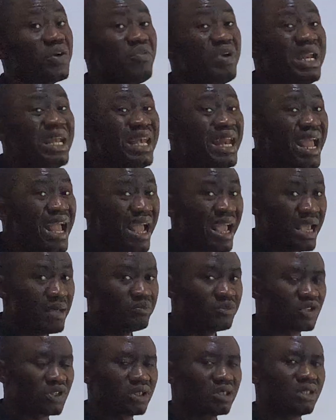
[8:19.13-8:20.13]

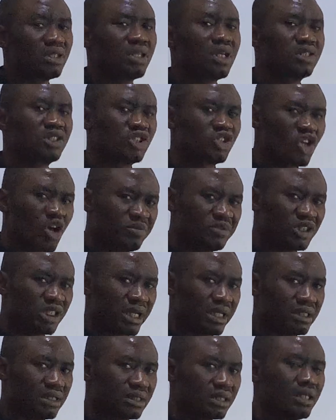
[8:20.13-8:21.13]
renames the
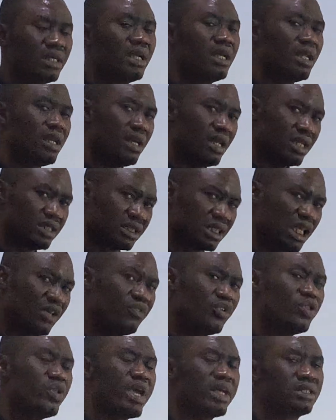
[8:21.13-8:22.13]
subject. Let's give
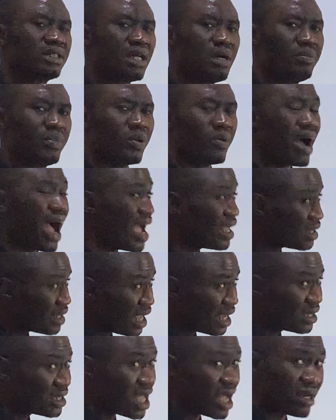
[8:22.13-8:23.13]
you the example. I
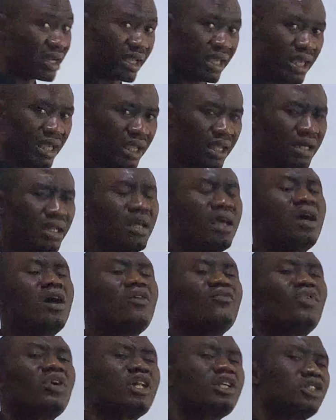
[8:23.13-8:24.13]
take that again.
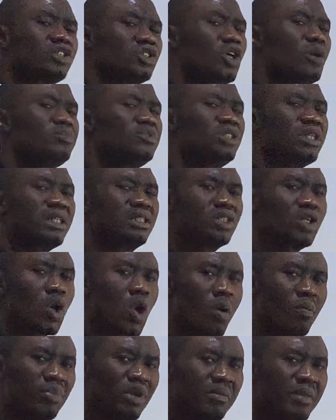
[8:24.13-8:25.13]
For the subject
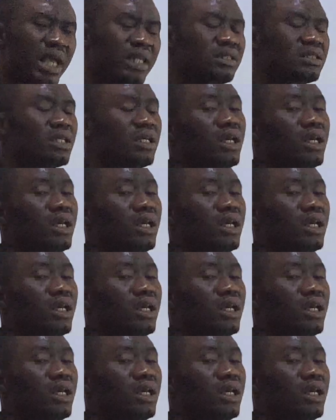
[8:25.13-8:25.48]
complement,